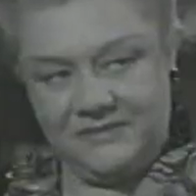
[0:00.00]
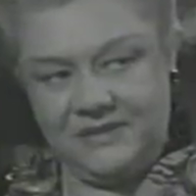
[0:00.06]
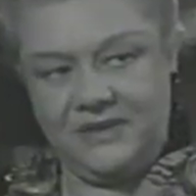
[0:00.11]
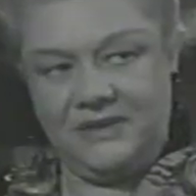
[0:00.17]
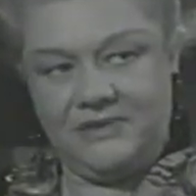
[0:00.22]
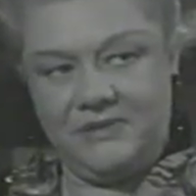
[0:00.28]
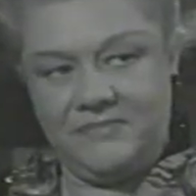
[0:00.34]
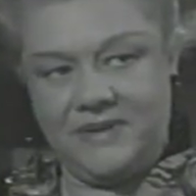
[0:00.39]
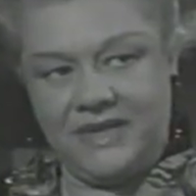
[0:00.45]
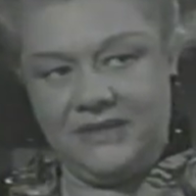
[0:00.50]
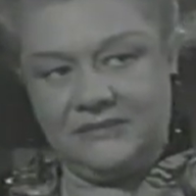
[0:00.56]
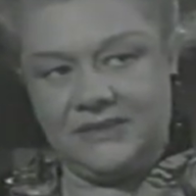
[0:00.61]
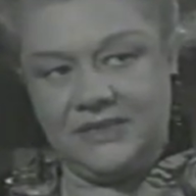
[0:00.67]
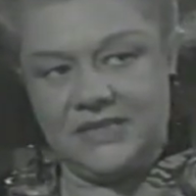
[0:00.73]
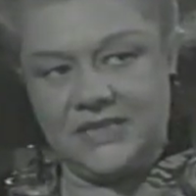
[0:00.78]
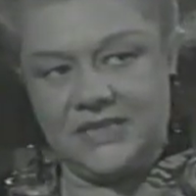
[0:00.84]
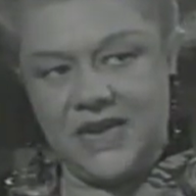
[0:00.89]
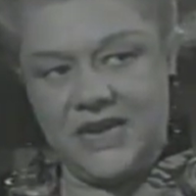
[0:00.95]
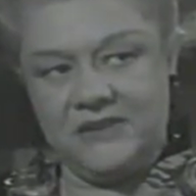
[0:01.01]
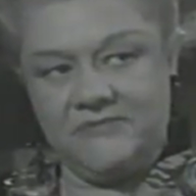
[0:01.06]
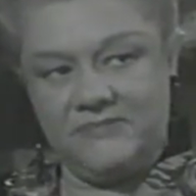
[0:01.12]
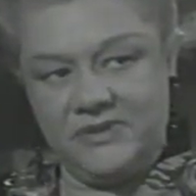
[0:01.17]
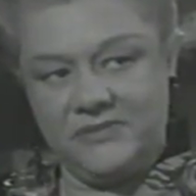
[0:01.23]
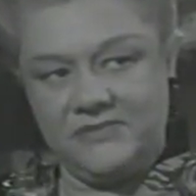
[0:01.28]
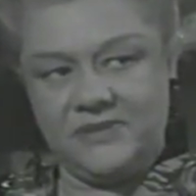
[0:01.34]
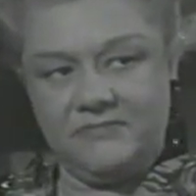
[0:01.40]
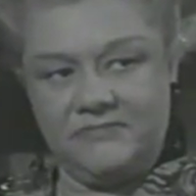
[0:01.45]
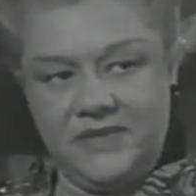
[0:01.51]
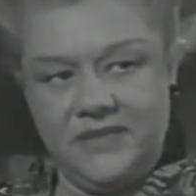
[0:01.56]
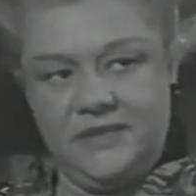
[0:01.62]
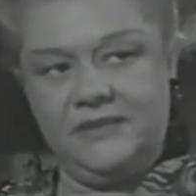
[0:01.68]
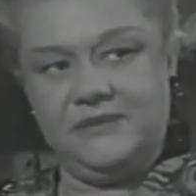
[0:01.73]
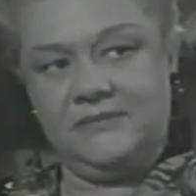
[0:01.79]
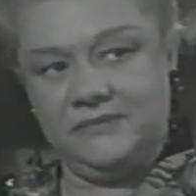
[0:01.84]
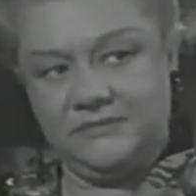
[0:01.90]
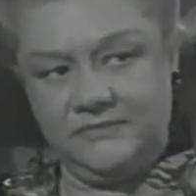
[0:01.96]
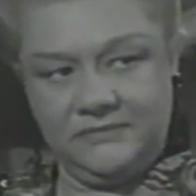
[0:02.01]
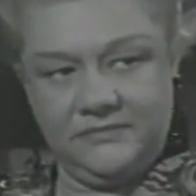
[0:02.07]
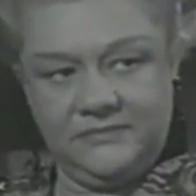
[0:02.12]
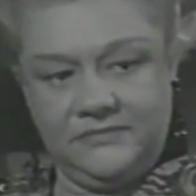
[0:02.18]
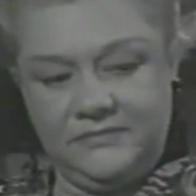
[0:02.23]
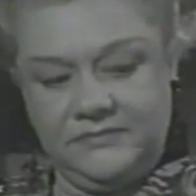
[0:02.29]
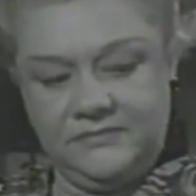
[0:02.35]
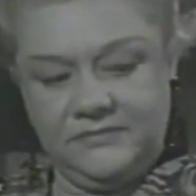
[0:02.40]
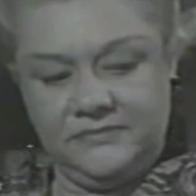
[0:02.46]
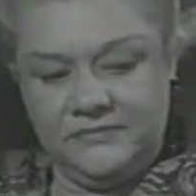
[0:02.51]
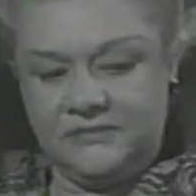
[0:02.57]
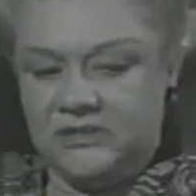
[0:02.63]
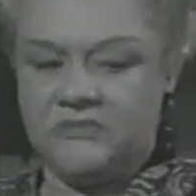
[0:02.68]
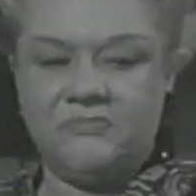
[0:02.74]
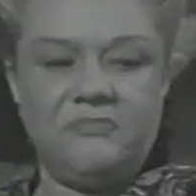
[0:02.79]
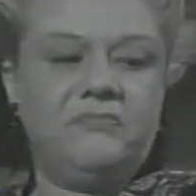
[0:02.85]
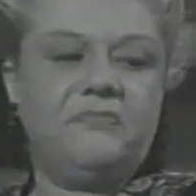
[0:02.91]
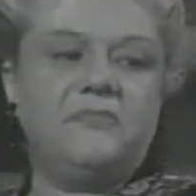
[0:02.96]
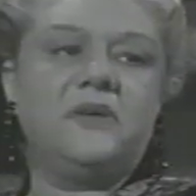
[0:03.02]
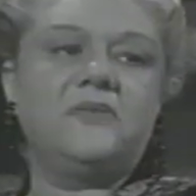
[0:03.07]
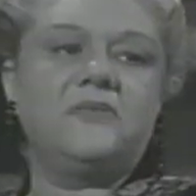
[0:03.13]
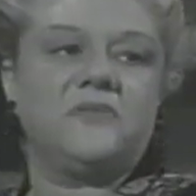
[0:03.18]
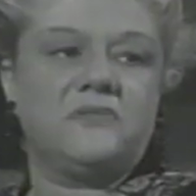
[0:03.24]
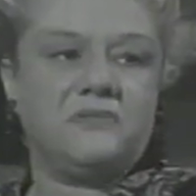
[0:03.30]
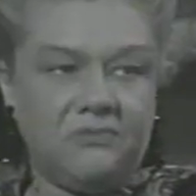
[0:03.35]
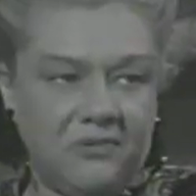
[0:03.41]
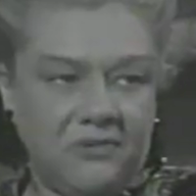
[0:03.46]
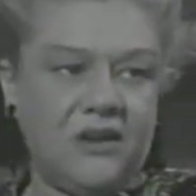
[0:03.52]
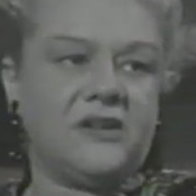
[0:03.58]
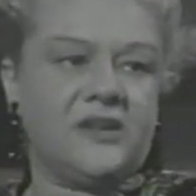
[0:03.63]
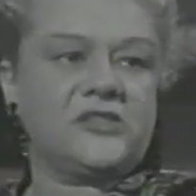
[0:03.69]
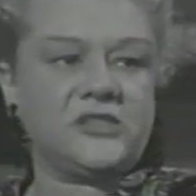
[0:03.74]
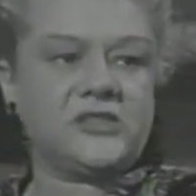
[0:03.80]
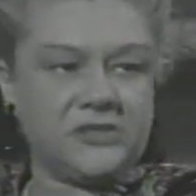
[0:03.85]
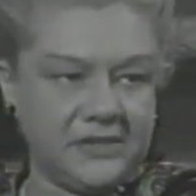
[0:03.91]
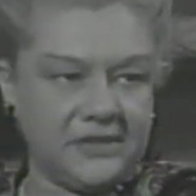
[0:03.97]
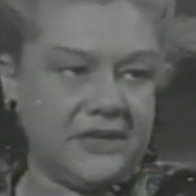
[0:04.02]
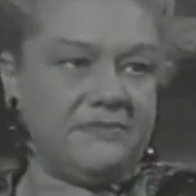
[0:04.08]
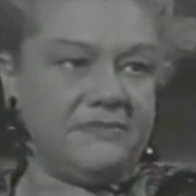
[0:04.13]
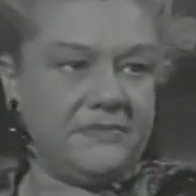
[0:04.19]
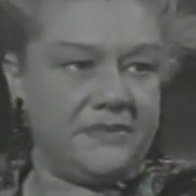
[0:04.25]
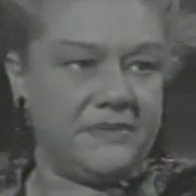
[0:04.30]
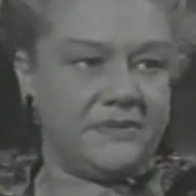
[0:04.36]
We're about the same, you and me. We're both washed up.